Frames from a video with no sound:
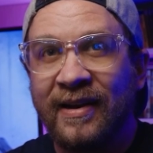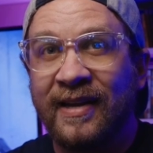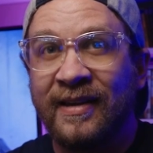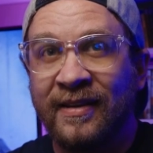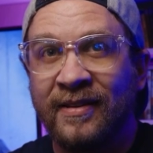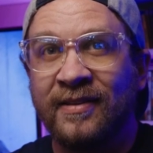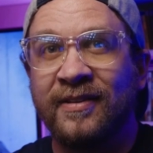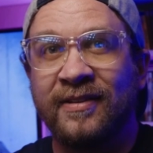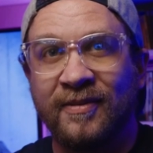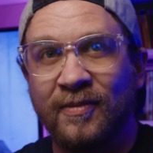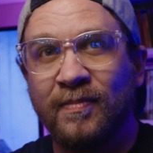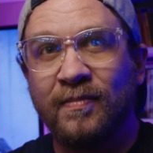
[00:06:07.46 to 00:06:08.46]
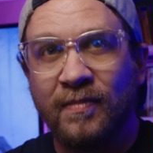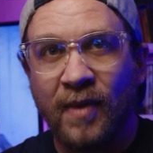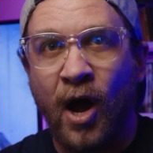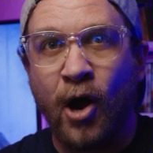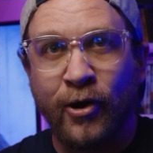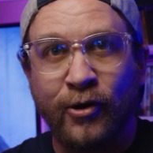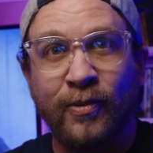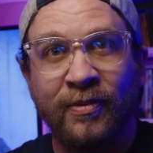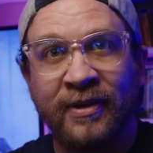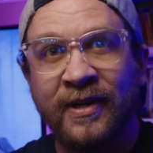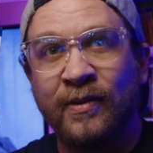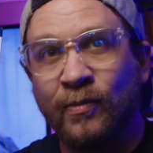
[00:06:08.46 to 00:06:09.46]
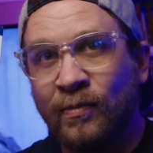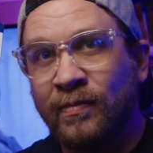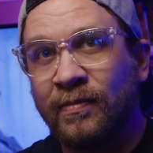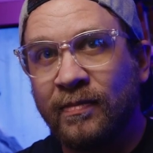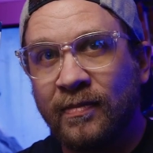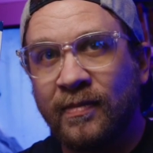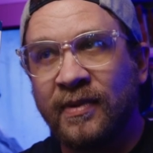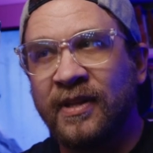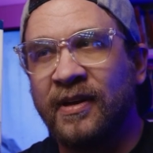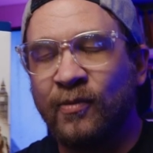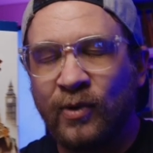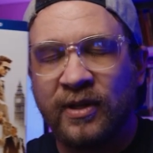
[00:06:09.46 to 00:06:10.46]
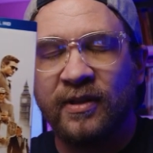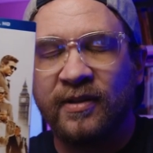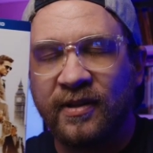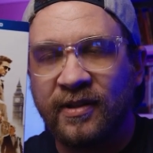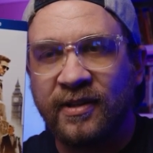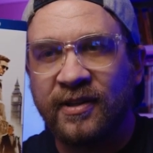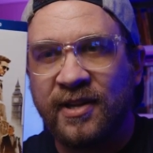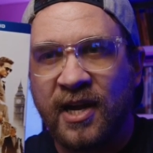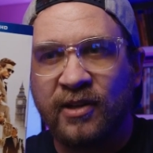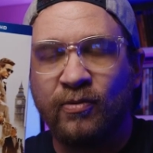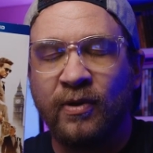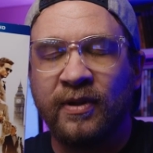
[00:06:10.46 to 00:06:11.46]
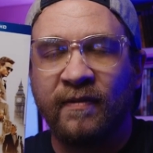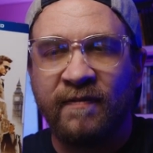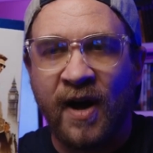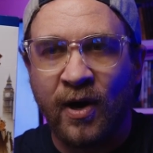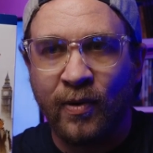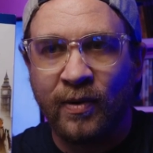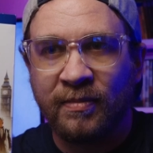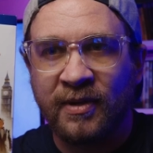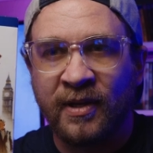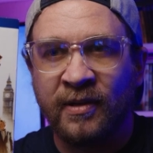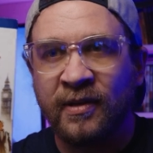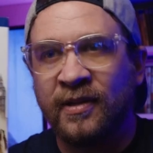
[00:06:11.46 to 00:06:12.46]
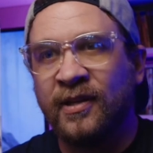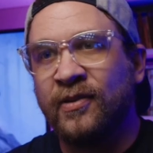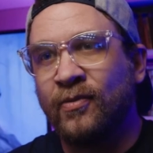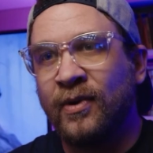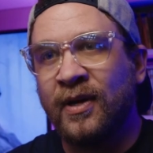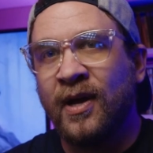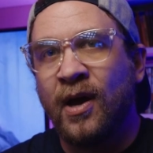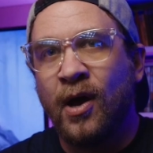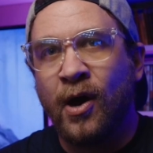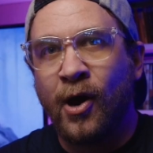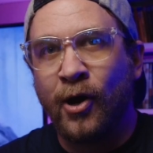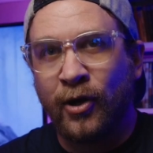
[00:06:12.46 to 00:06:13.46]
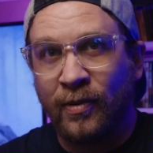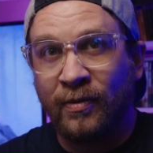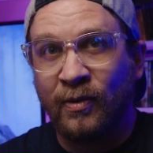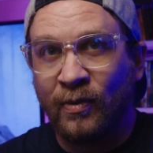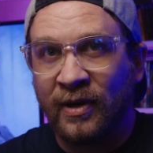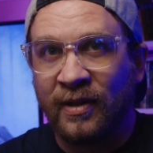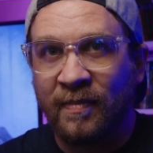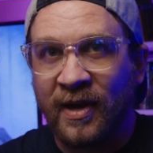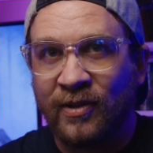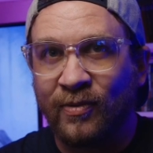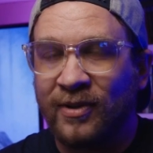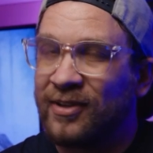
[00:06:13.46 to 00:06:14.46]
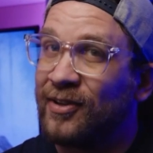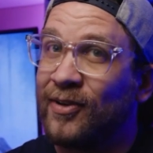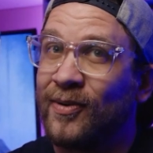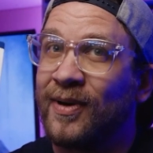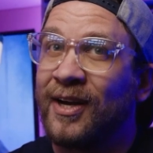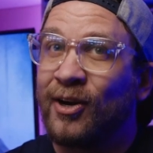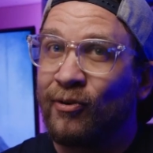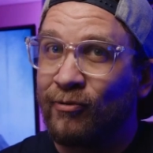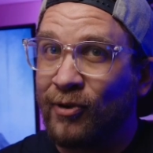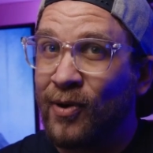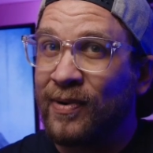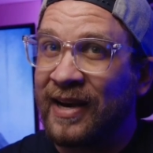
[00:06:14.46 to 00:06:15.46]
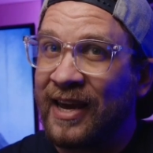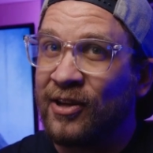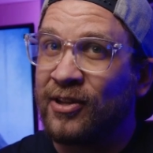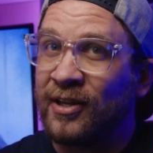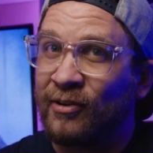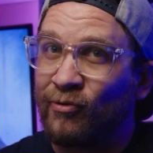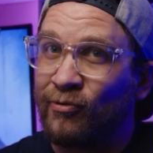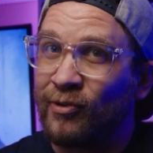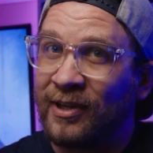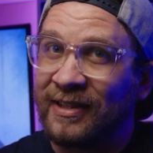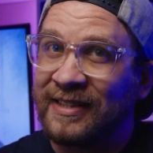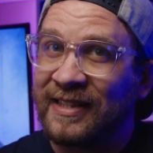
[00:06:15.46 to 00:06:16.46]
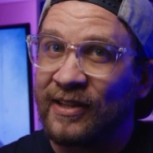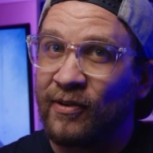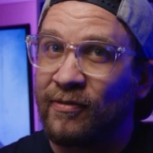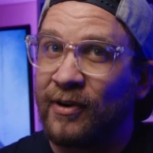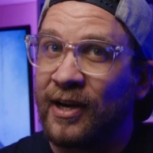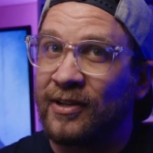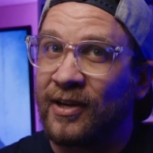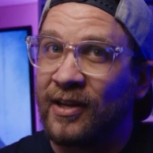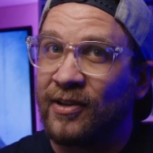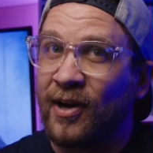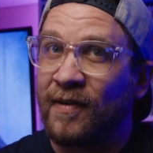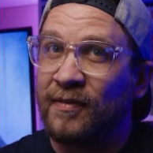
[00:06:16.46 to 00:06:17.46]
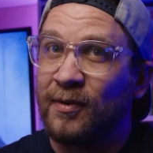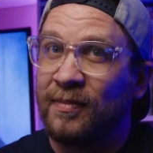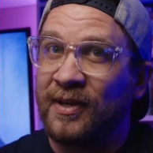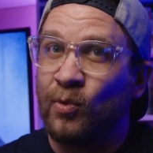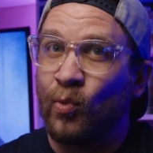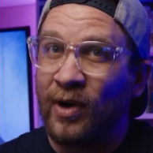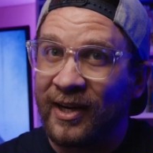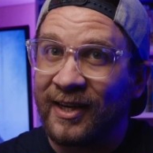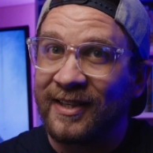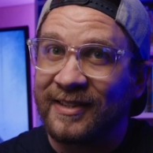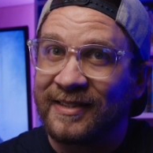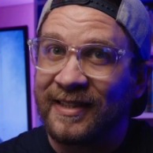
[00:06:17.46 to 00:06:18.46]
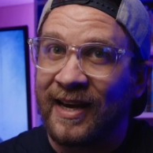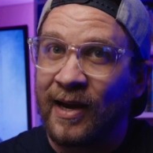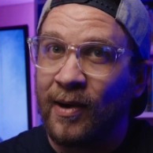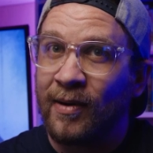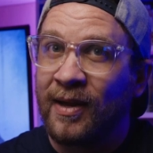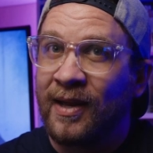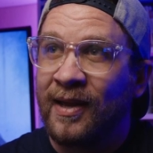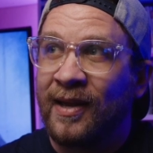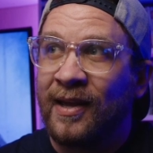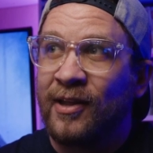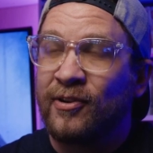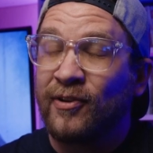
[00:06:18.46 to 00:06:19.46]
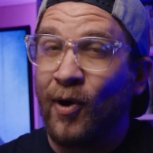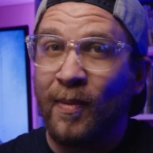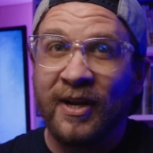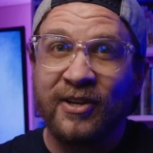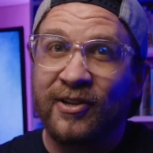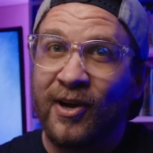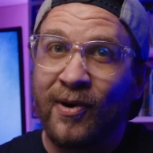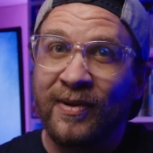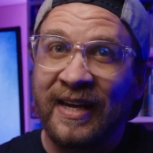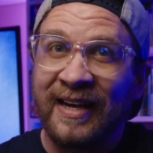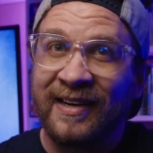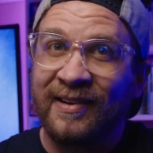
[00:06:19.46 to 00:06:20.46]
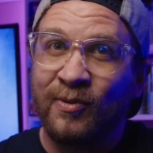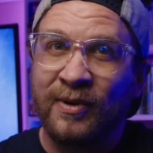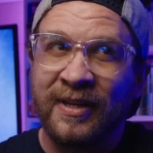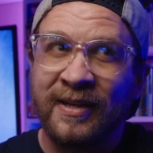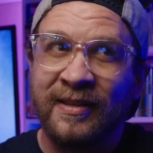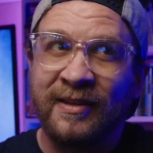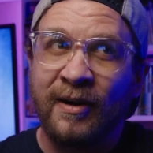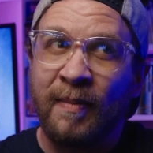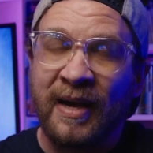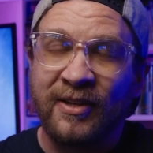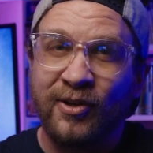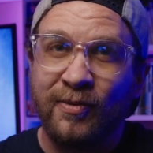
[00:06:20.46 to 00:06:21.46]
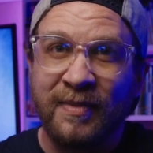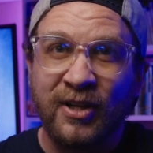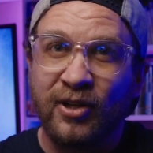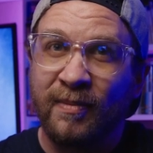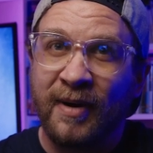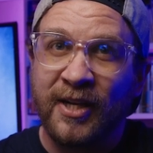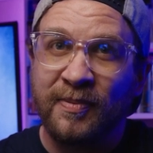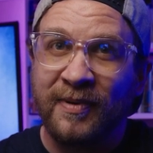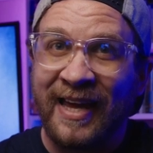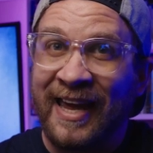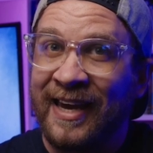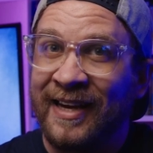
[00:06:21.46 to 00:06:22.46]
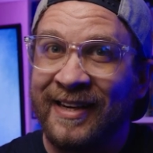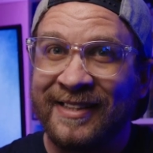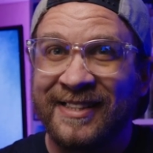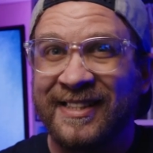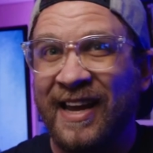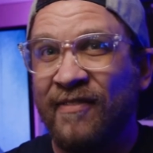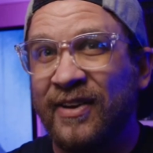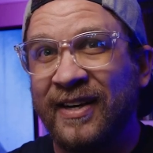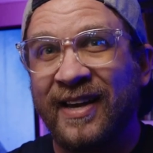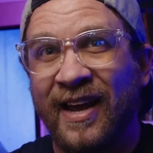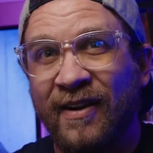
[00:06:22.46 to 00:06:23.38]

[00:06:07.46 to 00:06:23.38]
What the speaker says: is arguably which is the sixth one, the follow-up to this one, arguably one of the best ones too. Rogue Nation really set the franchise off to be what it is now. So much so that they're about to do Mission Impossible 8 and 7